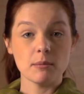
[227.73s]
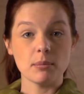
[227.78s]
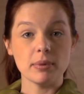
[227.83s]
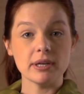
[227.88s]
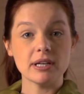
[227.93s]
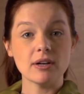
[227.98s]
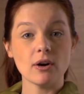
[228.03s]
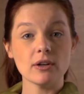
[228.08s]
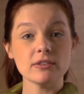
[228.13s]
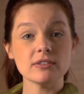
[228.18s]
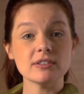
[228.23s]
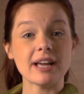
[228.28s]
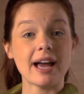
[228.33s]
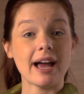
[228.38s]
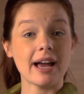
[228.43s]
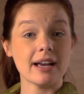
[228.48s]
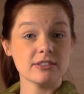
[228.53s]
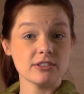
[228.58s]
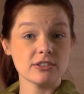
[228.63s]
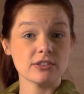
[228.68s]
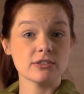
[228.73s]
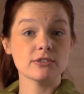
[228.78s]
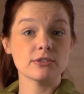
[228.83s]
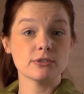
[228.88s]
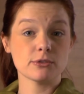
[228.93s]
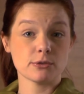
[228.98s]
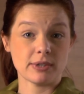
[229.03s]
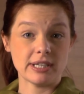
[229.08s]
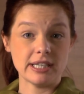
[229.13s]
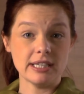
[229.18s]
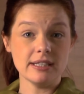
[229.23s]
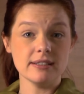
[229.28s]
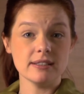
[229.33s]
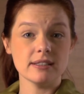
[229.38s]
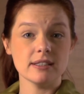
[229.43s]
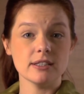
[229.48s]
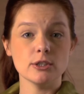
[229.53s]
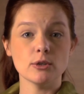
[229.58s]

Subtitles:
Because the edge is straight,